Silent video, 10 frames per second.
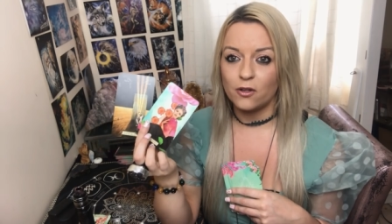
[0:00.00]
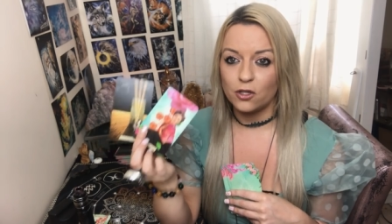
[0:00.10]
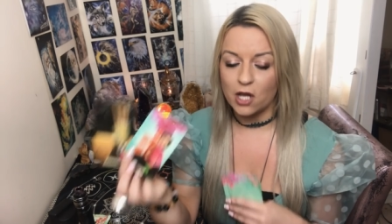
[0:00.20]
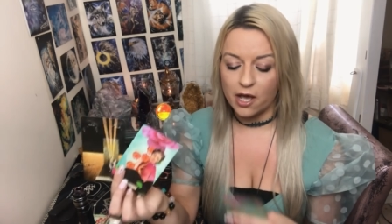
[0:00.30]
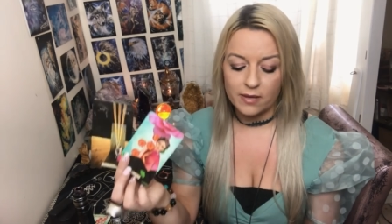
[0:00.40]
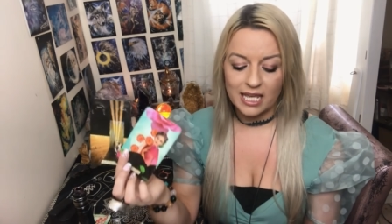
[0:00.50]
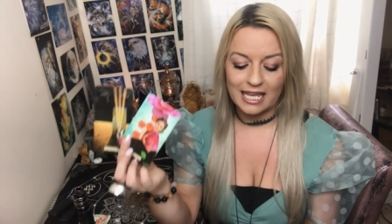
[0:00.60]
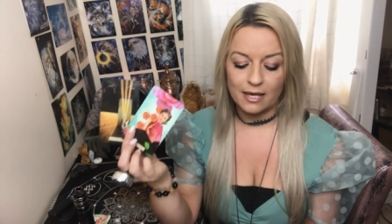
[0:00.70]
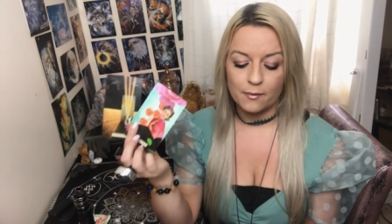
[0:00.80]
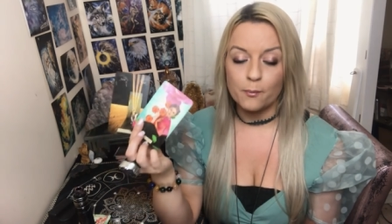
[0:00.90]

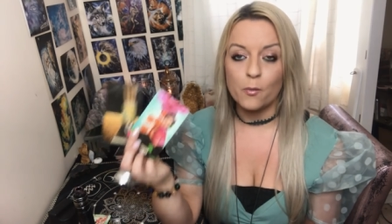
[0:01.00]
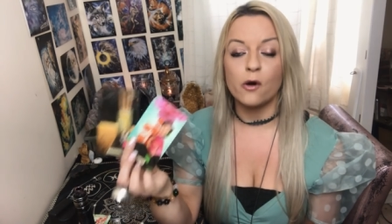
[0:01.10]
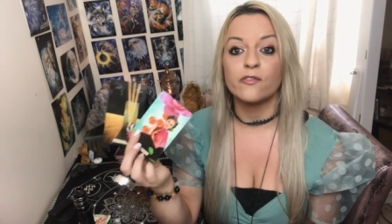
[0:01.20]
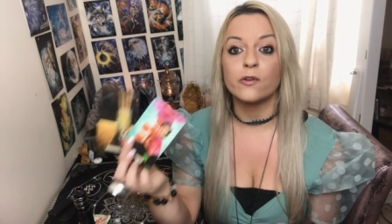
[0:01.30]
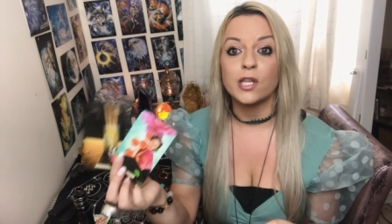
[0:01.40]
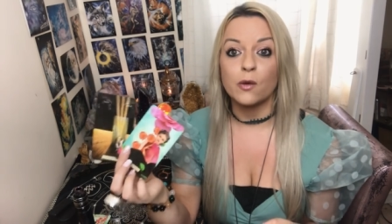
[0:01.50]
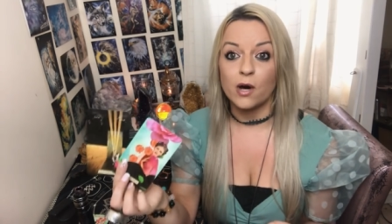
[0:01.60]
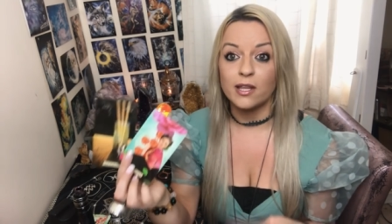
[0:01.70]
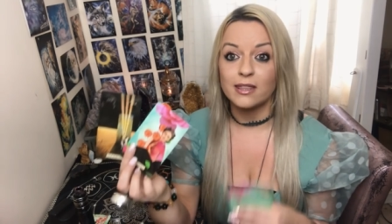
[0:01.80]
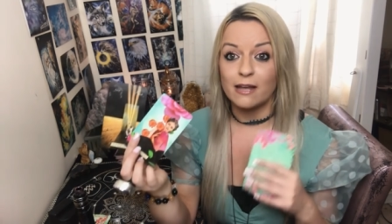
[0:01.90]
knowing more of what they
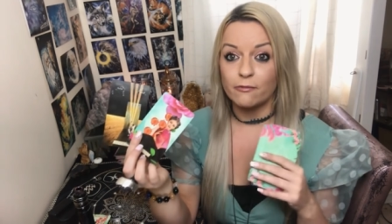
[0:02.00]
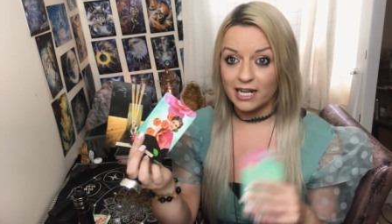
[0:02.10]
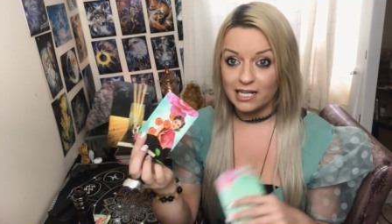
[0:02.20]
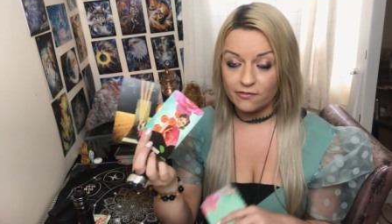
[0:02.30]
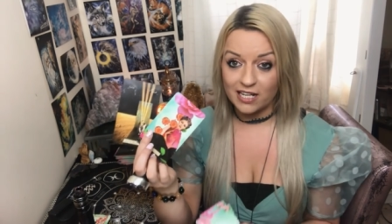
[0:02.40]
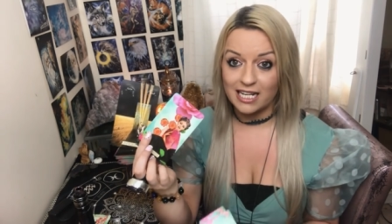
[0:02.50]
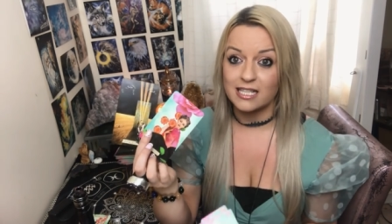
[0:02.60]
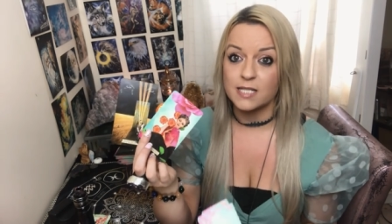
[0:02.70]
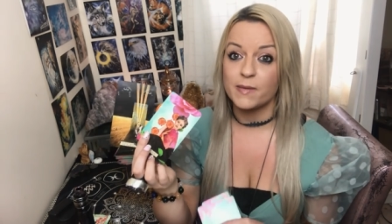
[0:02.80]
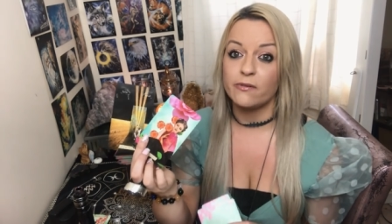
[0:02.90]
want. They're really feeling
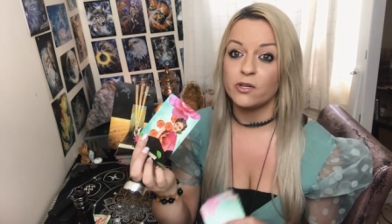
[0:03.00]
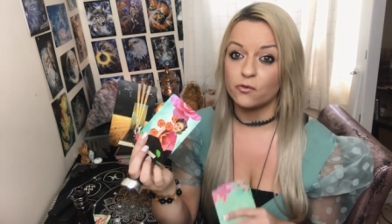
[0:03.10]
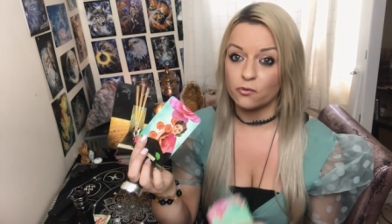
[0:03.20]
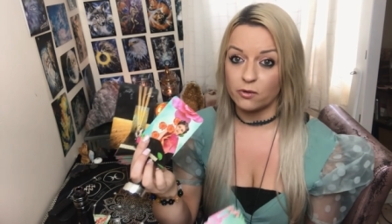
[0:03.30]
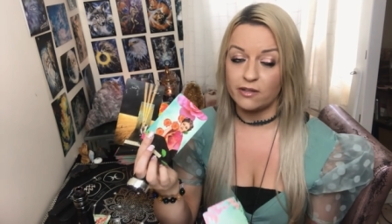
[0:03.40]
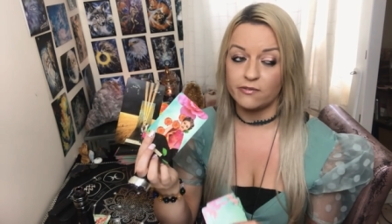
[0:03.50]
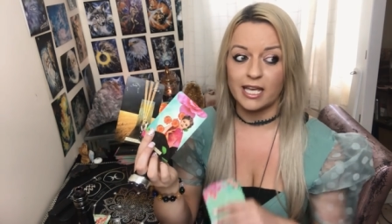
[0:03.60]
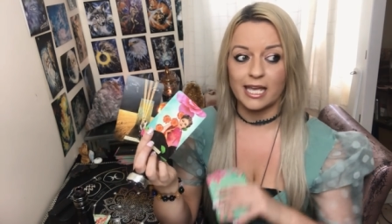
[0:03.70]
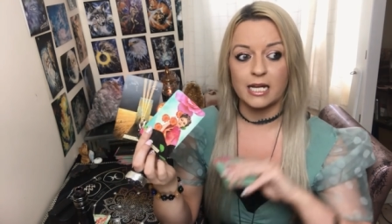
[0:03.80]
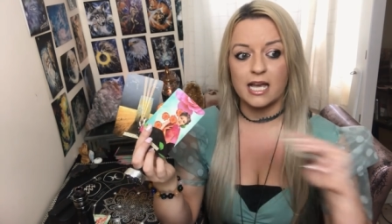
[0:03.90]
this period of
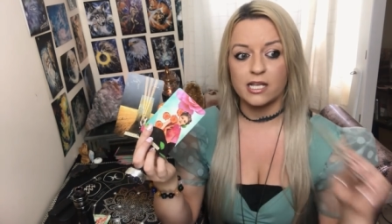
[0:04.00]
grieving. And